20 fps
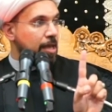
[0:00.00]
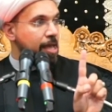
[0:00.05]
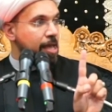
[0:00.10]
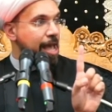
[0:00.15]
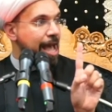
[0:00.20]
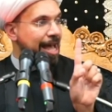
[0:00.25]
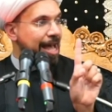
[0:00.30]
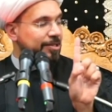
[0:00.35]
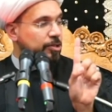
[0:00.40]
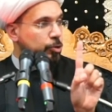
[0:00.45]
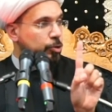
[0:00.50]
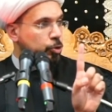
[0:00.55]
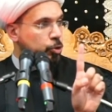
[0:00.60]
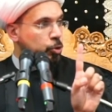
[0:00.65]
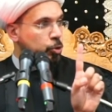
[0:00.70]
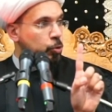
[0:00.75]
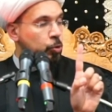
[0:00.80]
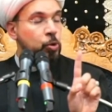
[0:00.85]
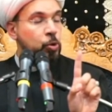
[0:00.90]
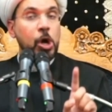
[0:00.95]
as
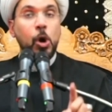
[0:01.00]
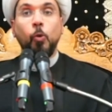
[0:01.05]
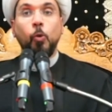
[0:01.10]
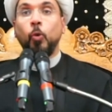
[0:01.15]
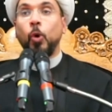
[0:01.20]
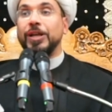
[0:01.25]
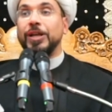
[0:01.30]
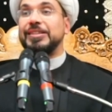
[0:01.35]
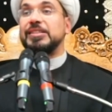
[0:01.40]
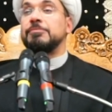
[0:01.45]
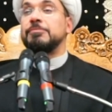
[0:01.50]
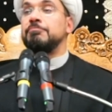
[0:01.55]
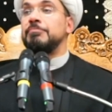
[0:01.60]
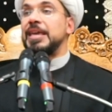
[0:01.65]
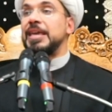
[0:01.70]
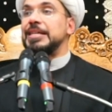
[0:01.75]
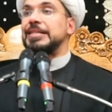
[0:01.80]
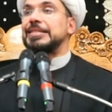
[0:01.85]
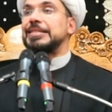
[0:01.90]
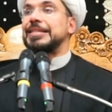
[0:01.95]
to what
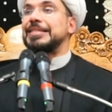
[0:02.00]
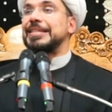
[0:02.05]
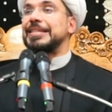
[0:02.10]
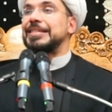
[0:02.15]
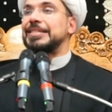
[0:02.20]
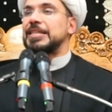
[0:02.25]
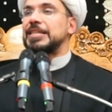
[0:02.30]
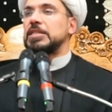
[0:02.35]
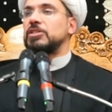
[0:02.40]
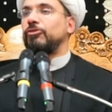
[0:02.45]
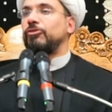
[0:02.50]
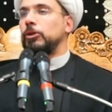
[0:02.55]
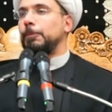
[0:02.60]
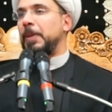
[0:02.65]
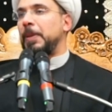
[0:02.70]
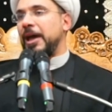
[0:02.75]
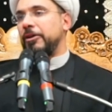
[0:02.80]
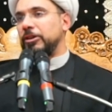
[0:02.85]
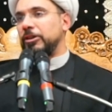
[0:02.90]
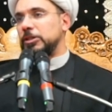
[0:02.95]
makes a successful
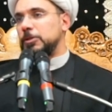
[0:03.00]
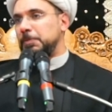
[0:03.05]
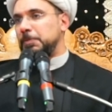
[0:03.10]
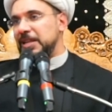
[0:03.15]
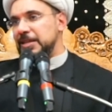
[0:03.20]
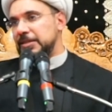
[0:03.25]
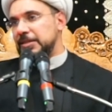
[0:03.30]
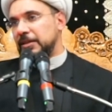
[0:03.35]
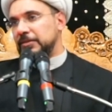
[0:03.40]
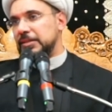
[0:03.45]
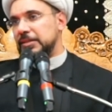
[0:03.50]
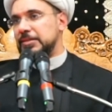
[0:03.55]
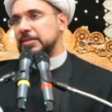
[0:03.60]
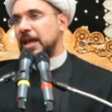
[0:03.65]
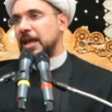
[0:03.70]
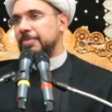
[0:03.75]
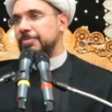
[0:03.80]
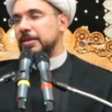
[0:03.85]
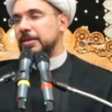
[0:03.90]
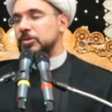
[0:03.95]
parent. Please
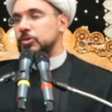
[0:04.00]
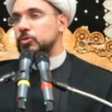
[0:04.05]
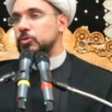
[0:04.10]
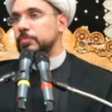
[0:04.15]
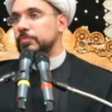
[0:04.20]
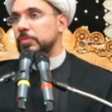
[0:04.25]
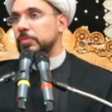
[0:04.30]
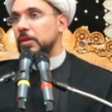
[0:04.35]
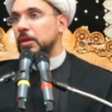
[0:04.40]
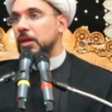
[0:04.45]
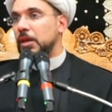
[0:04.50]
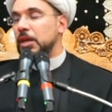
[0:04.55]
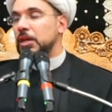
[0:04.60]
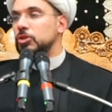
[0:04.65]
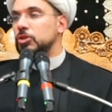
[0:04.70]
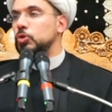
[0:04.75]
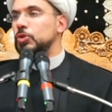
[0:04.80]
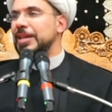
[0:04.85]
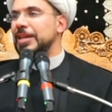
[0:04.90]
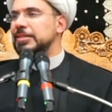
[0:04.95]
understand this.
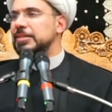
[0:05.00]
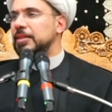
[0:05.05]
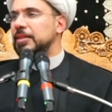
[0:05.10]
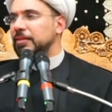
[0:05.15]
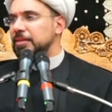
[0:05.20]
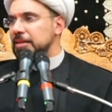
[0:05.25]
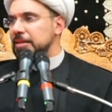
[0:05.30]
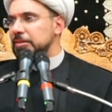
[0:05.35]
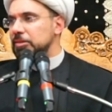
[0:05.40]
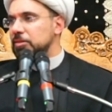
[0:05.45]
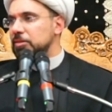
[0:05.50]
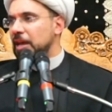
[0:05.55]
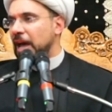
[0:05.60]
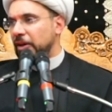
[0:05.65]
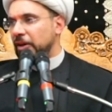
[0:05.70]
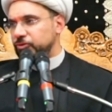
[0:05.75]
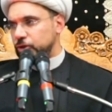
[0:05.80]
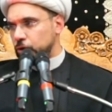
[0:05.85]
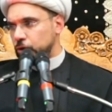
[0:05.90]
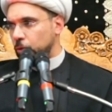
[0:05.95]
Today's studies
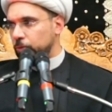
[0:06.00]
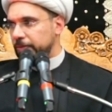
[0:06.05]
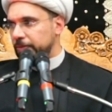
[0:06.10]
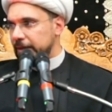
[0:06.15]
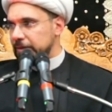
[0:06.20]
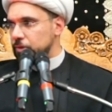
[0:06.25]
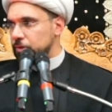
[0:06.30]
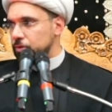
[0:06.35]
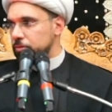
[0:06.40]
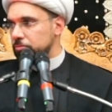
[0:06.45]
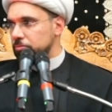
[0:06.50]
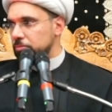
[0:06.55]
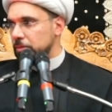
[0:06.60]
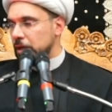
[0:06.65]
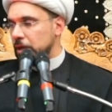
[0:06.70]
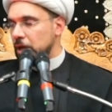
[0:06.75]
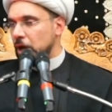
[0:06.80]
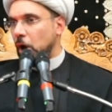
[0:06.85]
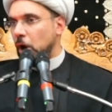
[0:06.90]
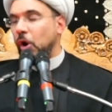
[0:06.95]
have shown this.
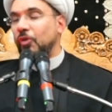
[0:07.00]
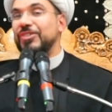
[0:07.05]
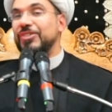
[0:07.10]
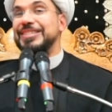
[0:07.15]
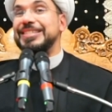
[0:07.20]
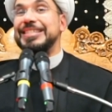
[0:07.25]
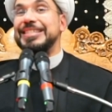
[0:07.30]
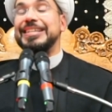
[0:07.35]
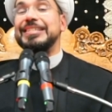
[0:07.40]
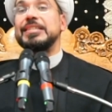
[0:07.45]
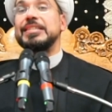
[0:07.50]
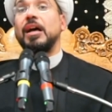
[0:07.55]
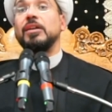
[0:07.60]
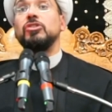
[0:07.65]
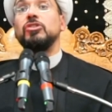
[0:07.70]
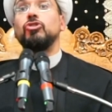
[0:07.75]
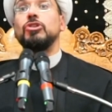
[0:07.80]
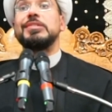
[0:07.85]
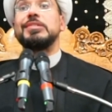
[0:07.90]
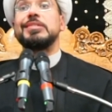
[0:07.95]
Over
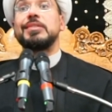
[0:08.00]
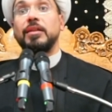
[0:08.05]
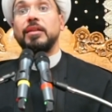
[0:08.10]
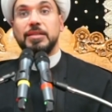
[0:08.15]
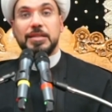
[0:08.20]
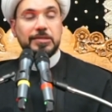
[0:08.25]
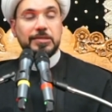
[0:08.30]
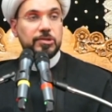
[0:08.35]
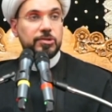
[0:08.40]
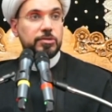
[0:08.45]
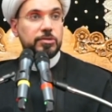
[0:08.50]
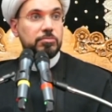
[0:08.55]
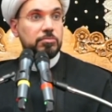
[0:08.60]
600 studies